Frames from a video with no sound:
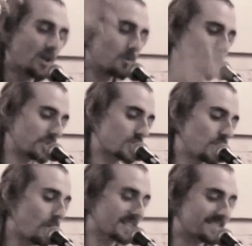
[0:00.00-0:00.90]
with a
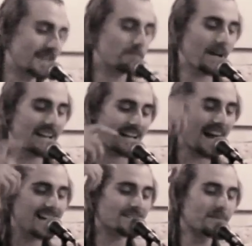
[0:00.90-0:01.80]
choice sent by a
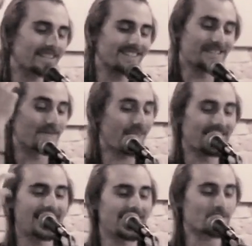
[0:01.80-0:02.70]
cosmically
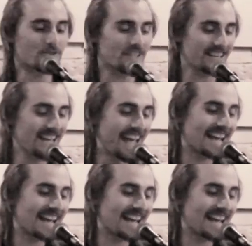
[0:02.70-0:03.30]
defined energy